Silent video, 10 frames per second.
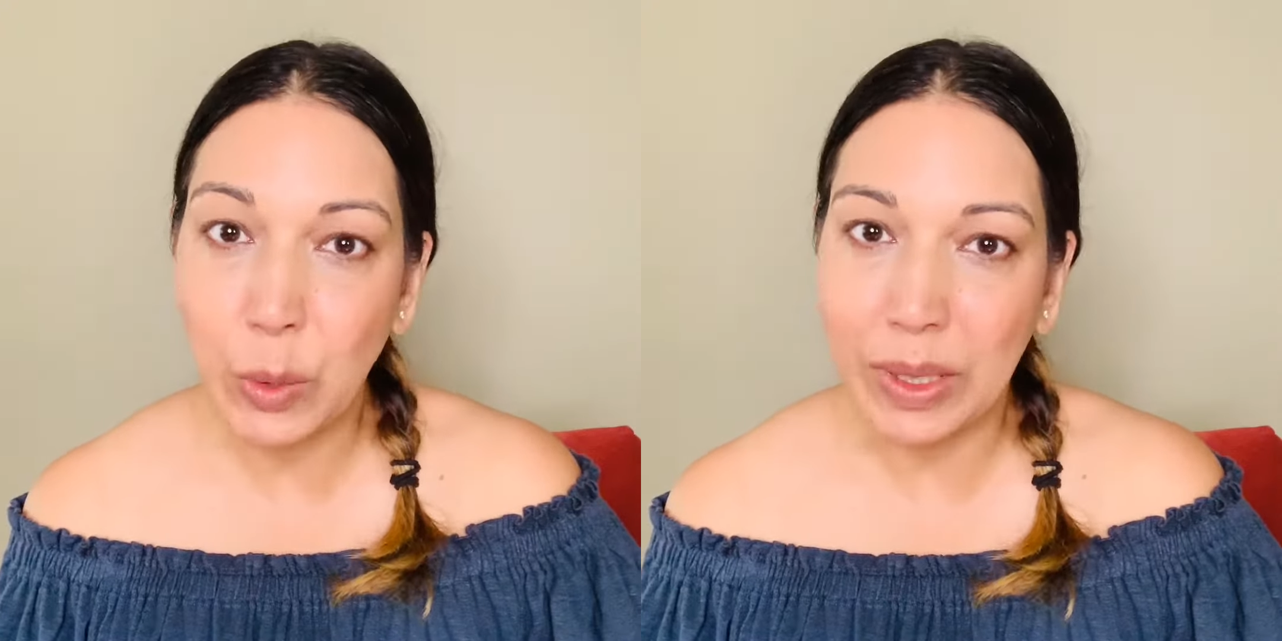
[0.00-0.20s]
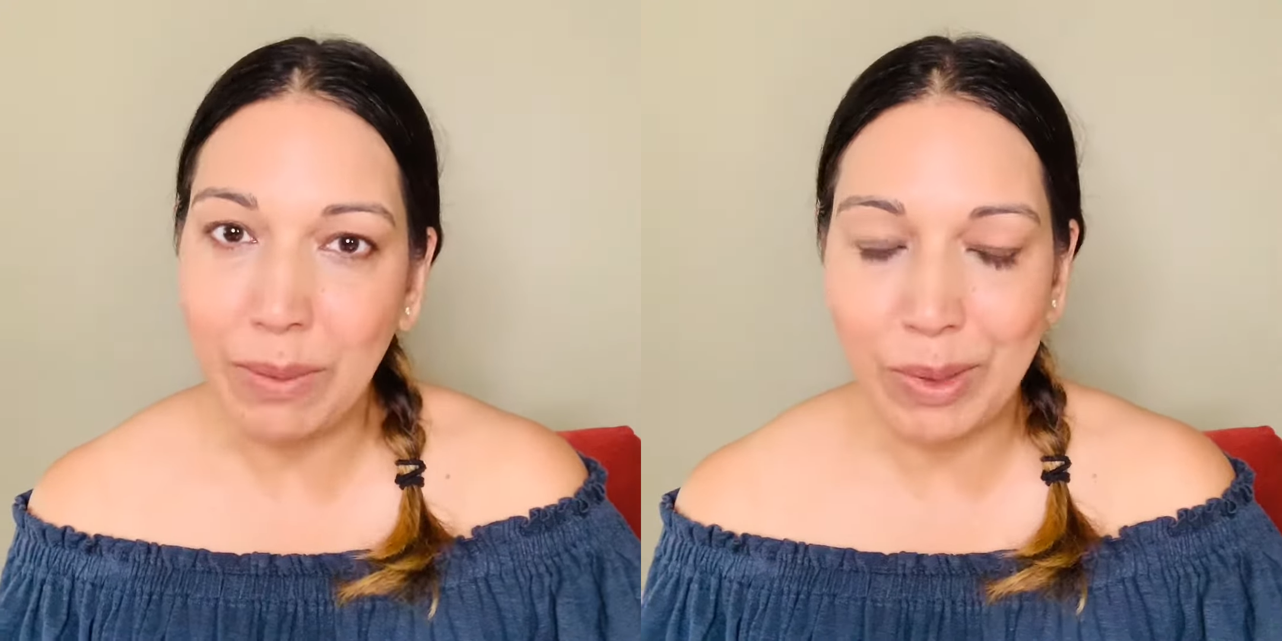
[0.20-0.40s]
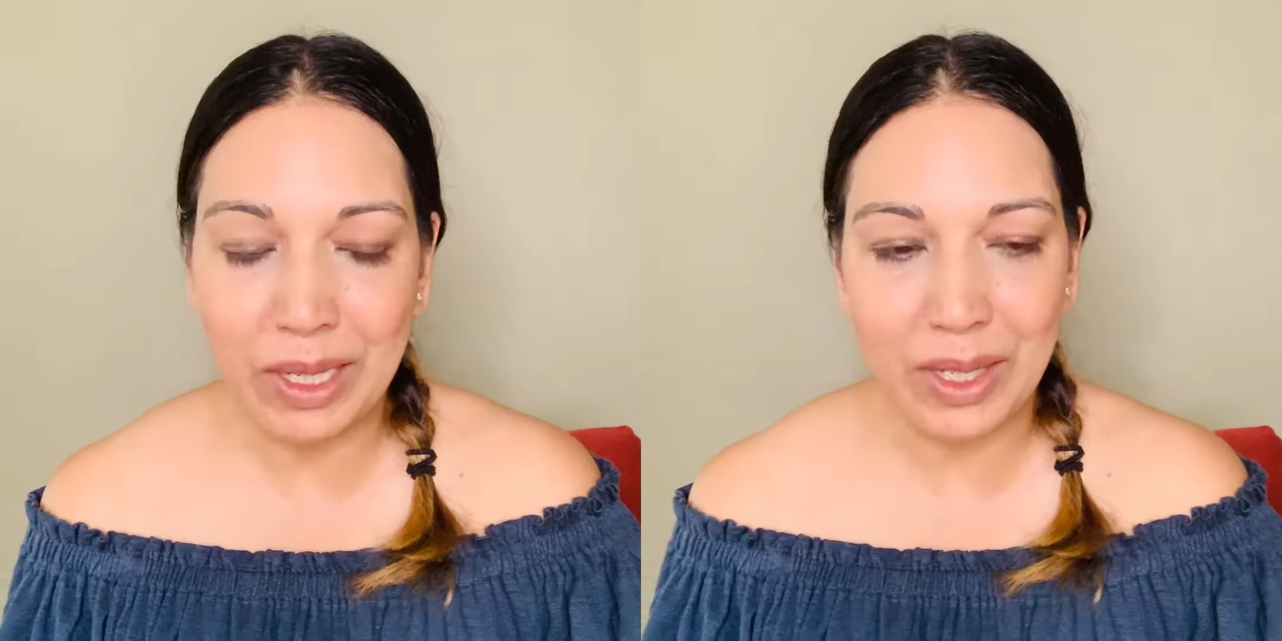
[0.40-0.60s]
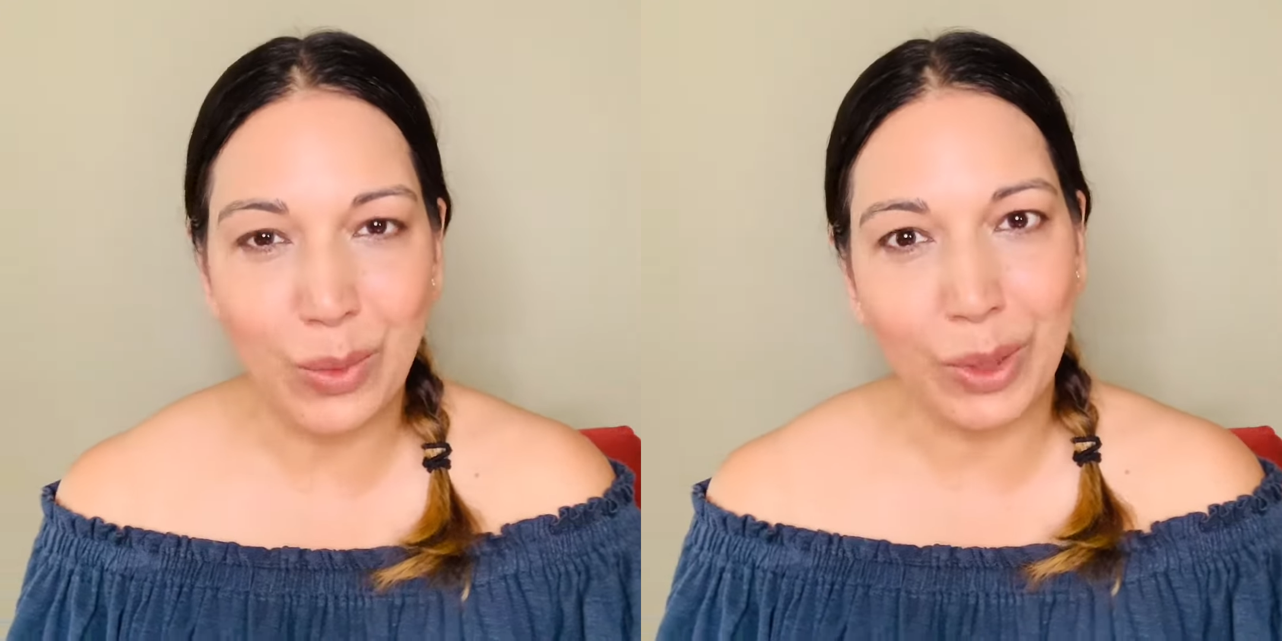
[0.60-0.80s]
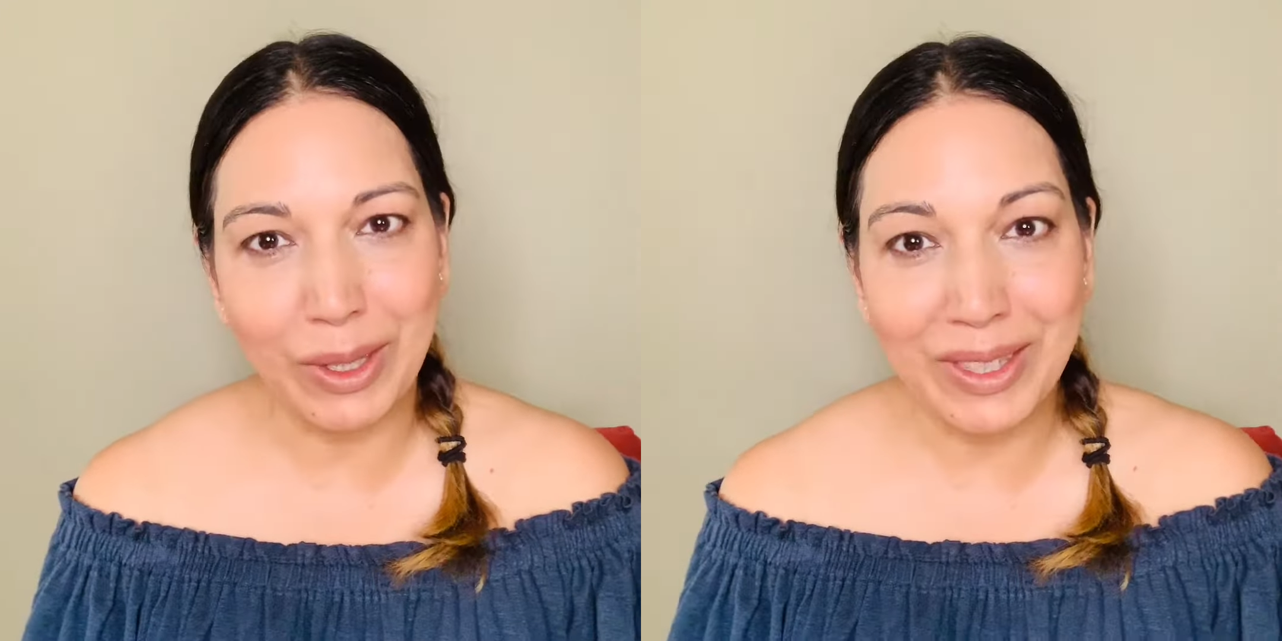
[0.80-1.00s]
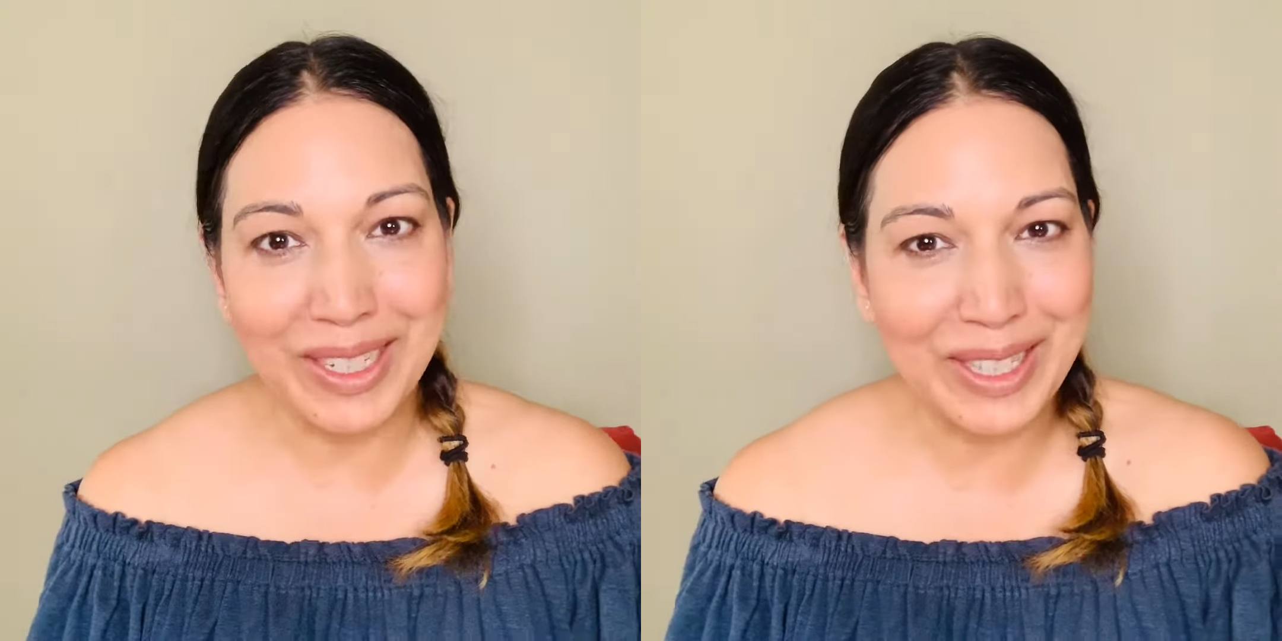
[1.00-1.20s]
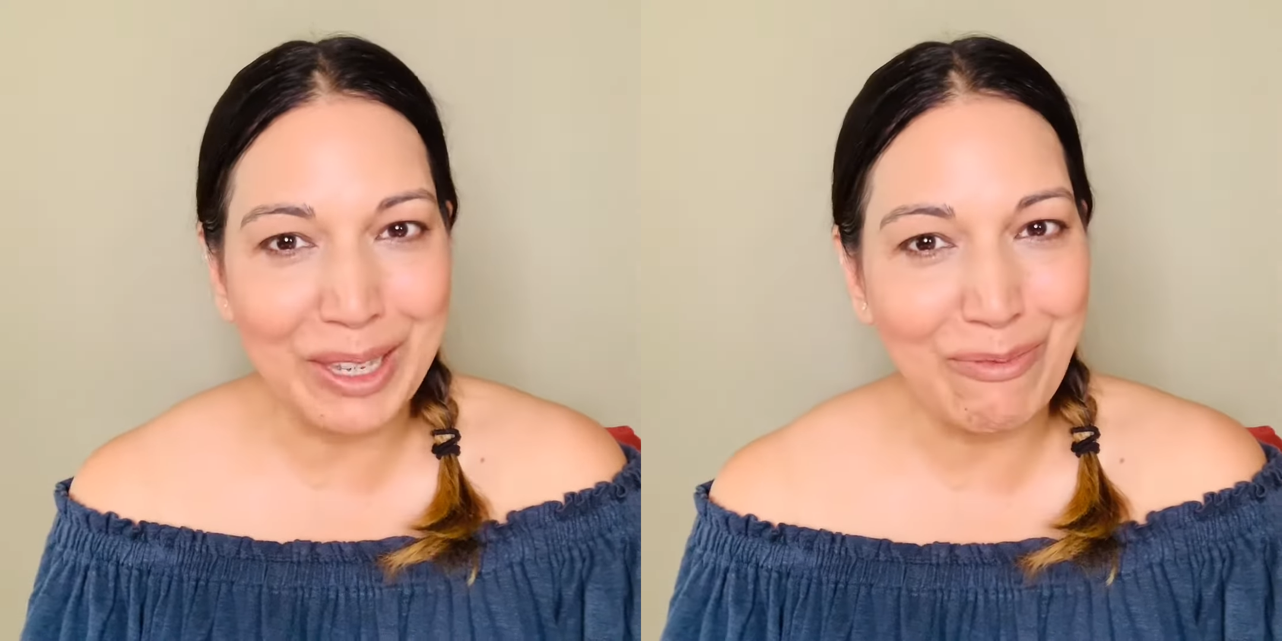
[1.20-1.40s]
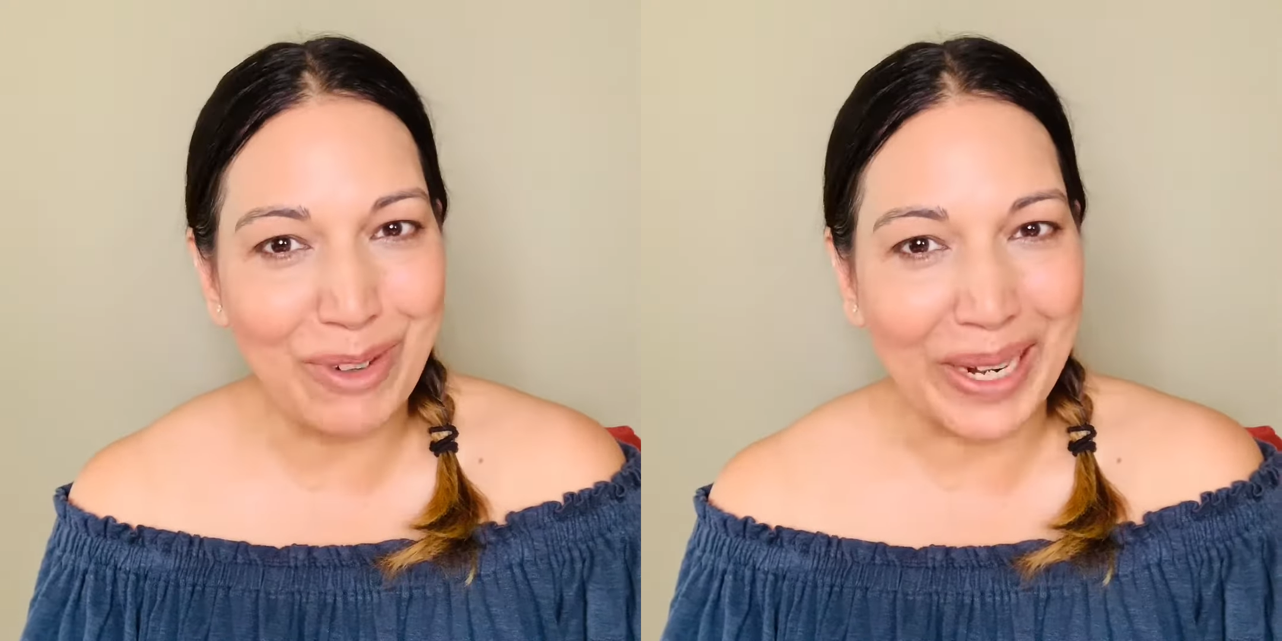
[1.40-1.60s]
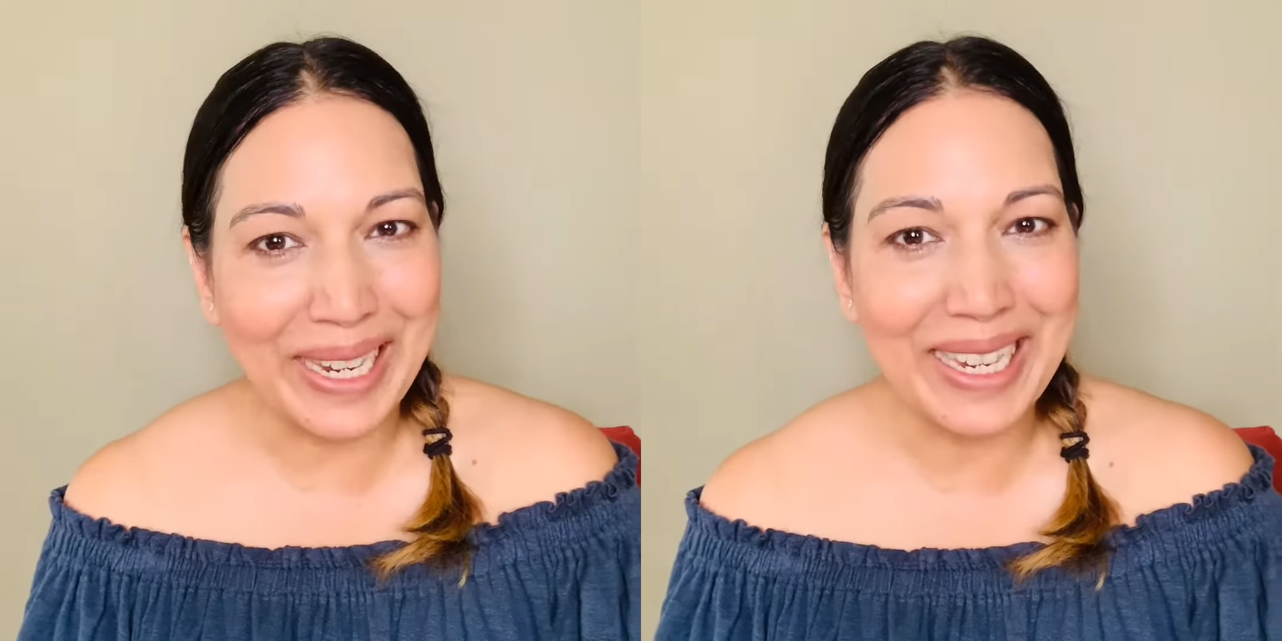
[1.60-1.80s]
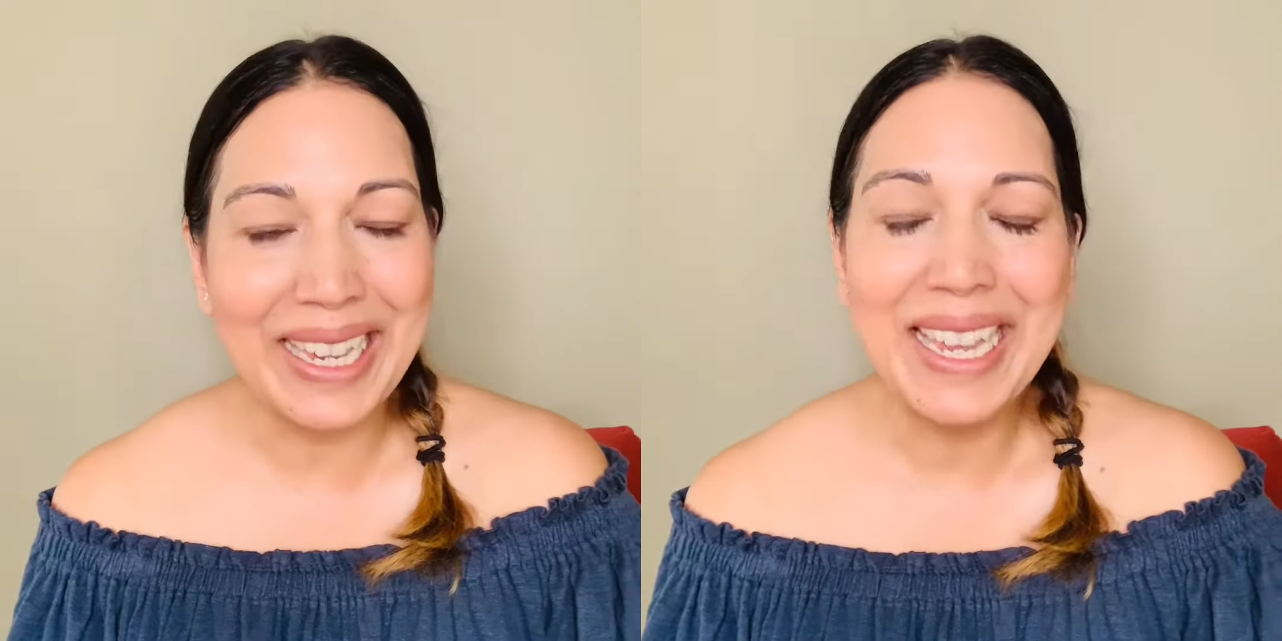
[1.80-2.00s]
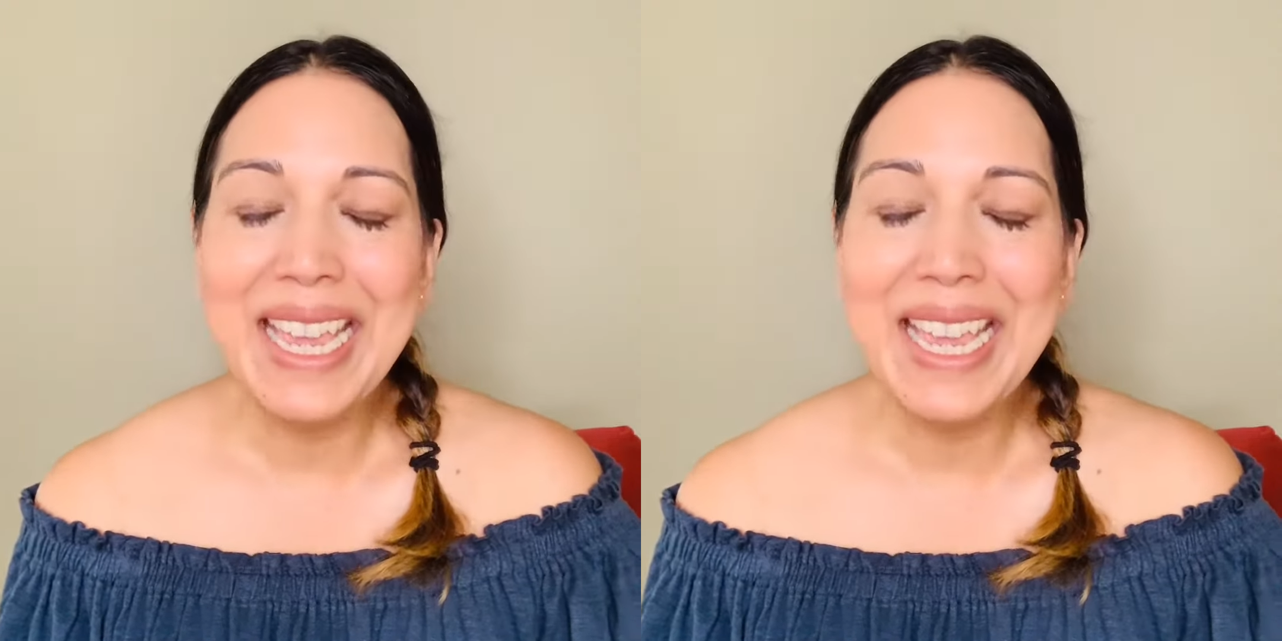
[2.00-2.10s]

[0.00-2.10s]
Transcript: sweet because we're on season break,